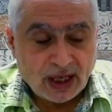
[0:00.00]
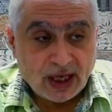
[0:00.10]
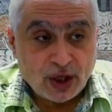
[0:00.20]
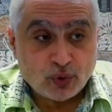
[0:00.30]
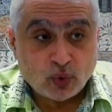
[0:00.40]

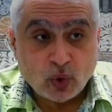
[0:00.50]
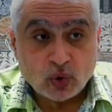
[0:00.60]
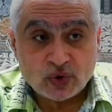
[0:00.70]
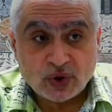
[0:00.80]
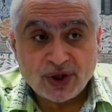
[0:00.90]
It
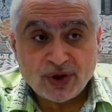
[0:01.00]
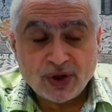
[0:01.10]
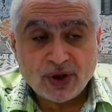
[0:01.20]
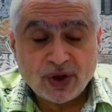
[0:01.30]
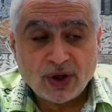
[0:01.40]
was
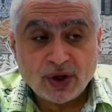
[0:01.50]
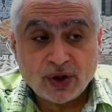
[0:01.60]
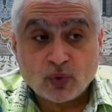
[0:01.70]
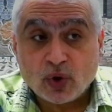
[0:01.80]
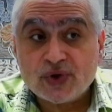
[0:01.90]

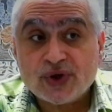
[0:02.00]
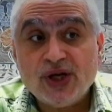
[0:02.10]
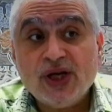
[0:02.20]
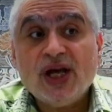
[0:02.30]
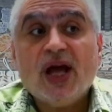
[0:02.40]

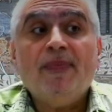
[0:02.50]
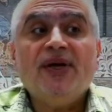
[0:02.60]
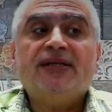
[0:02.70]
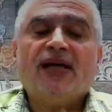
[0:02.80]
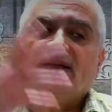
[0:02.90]
really a big
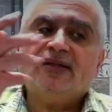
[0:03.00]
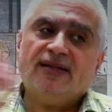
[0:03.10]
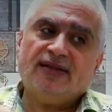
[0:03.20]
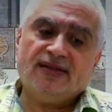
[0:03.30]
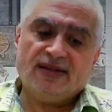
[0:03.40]

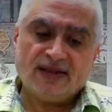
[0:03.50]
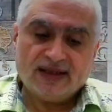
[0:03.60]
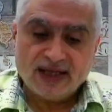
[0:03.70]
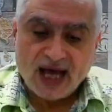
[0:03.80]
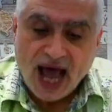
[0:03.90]
success.
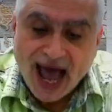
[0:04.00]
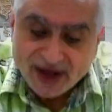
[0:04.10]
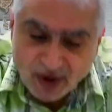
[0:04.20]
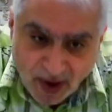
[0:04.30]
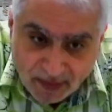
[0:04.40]
I
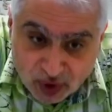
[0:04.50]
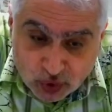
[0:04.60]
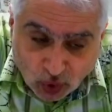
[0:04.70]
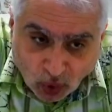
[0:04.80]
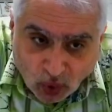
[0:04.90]
remember
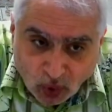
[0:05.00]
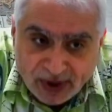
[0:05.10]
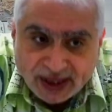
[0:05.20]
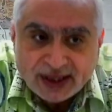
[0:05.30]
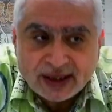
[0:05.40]
so
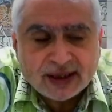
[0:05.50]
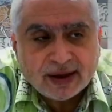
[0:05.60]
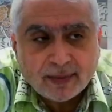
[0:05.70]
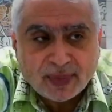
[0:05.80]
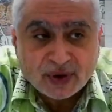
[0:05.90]
many
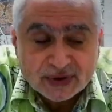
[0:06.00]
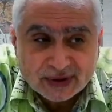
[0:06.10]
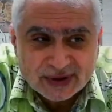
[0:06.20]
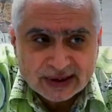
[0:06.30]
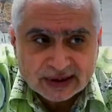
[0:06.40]

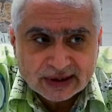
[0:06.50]
persons.